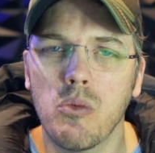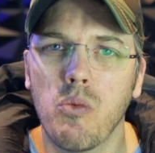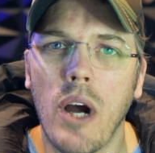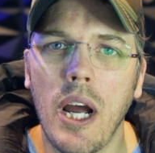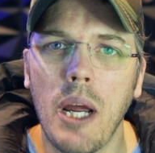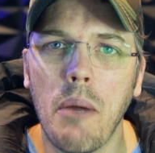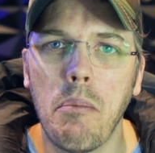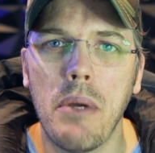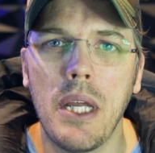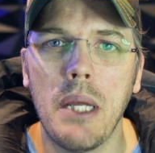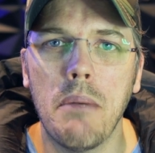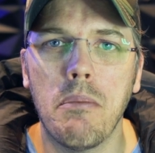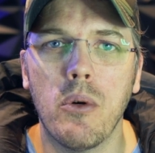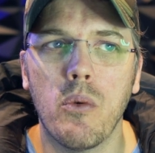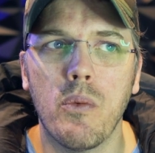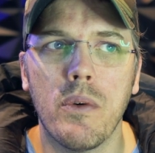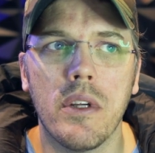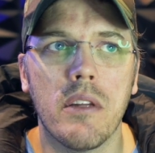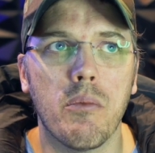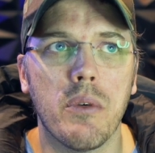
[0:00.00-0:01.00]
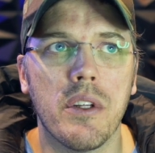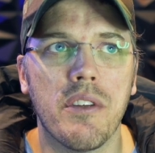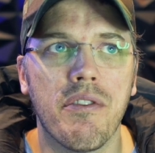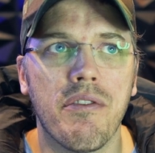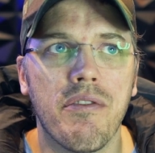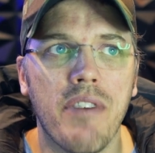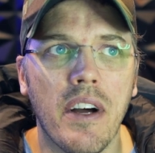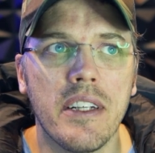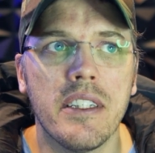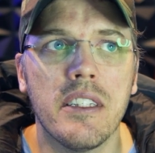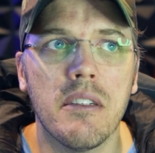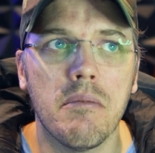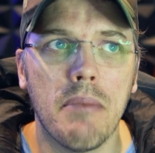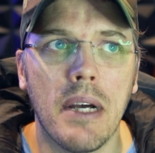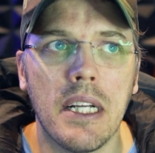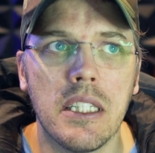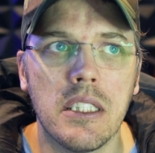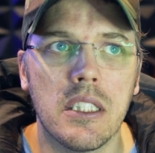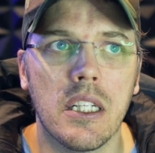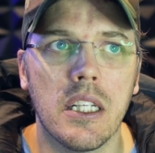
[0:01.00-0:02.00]
is why people with
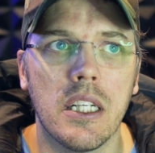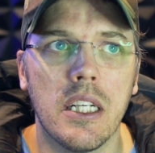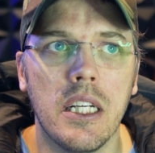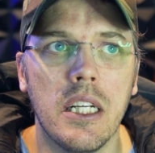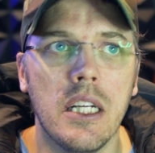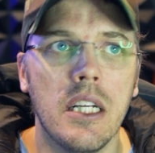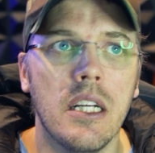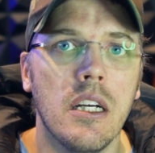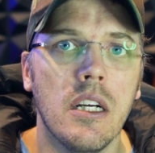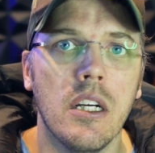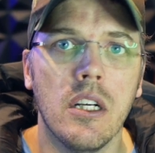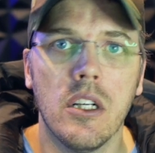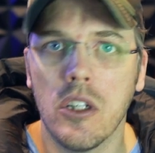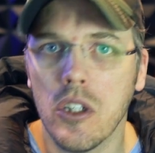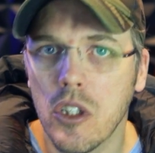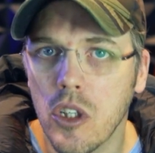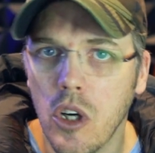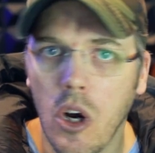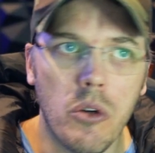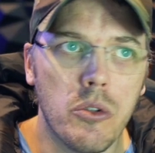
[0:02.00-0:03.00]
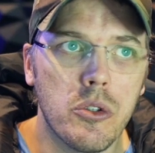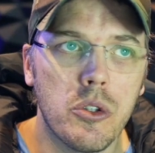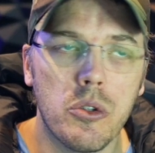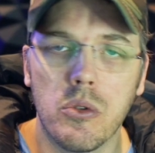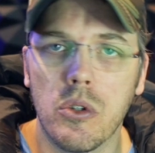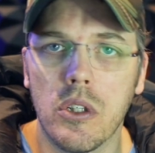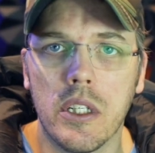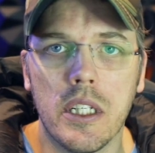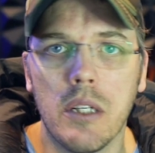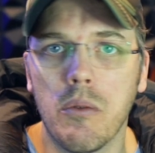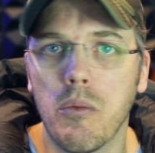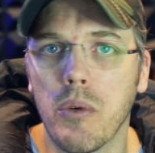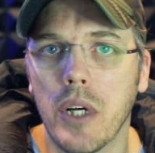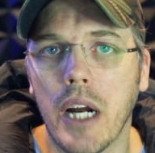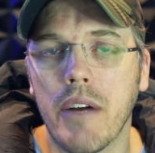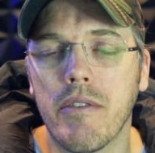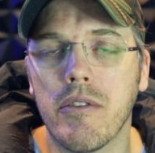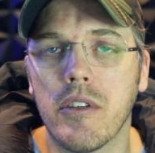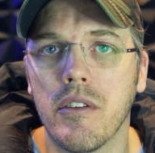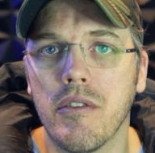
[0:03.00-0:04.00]
fundamentally, culturally,
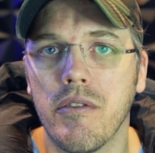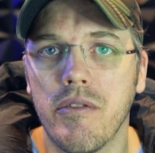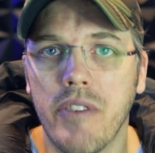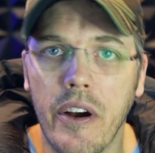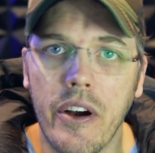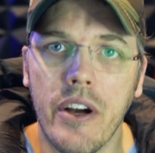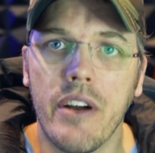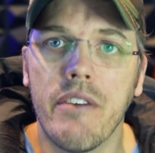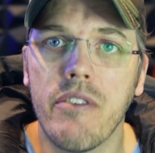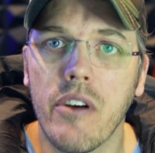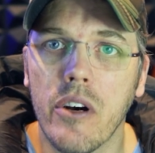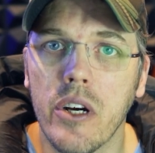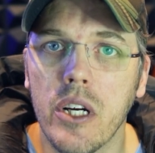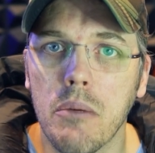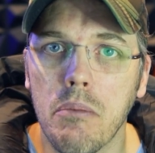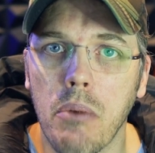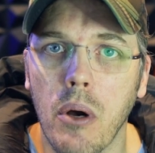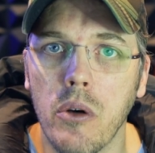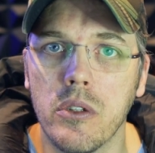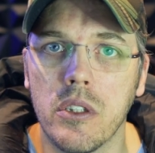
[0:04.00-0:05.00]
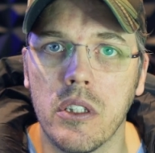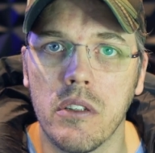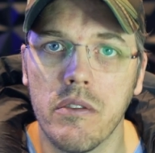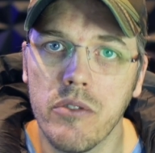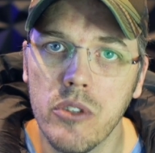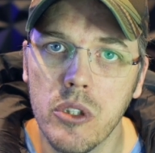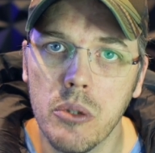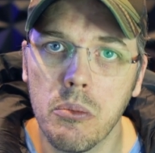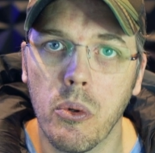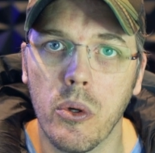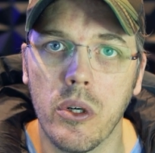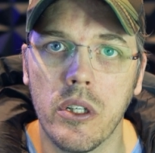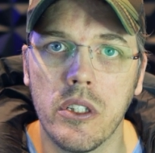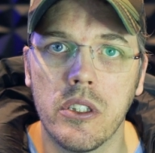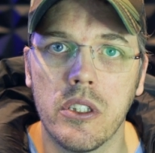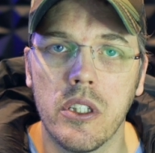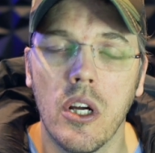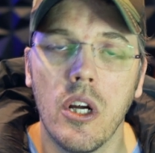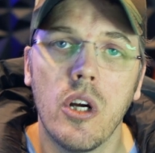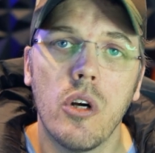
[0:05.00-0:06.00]
whatever, very opposing
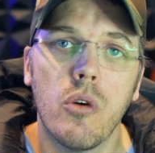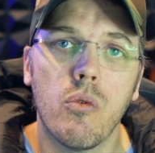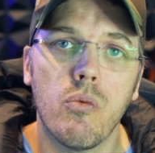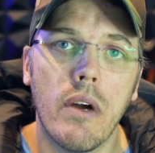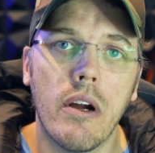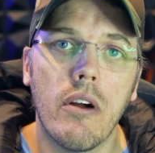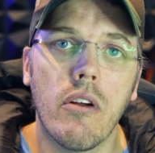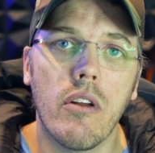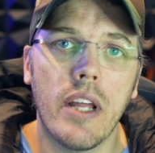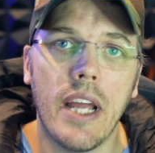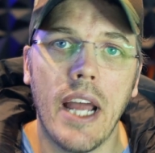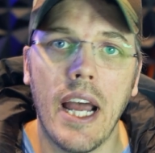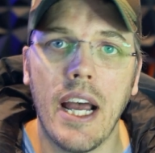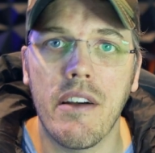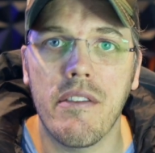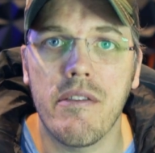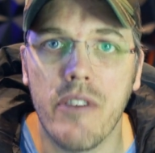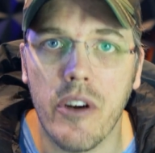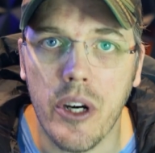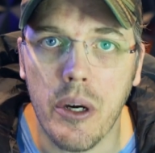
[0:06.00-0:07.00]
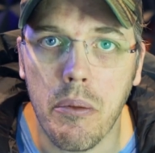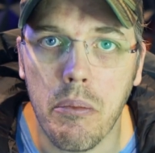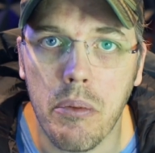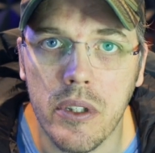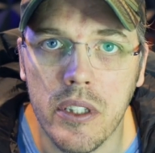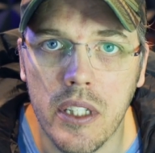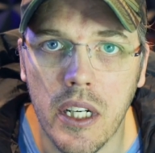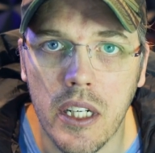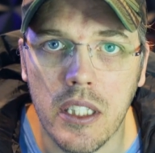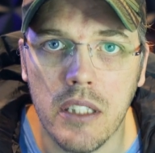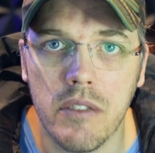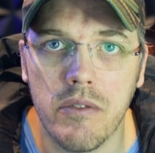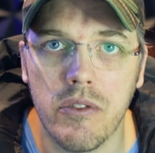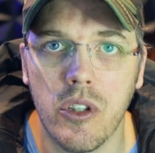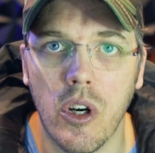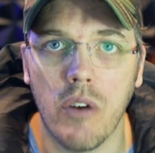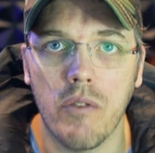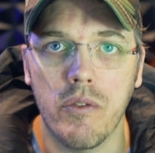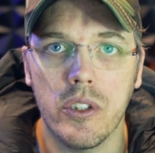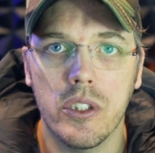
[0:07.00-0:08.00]
viewpoints rarely have very productive
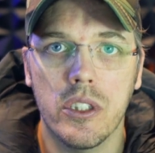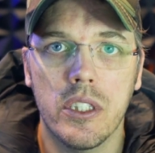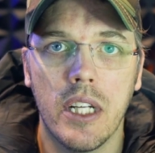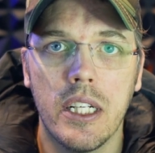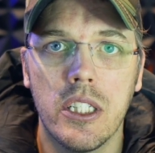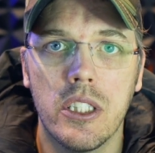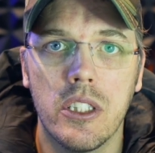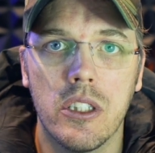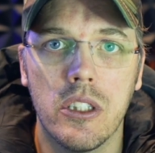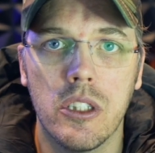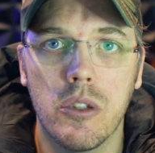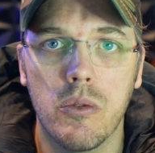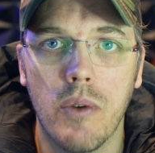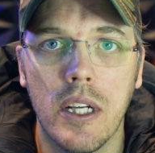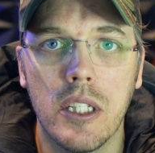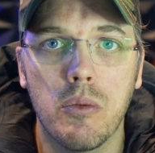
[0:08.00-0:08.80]
conversations, right?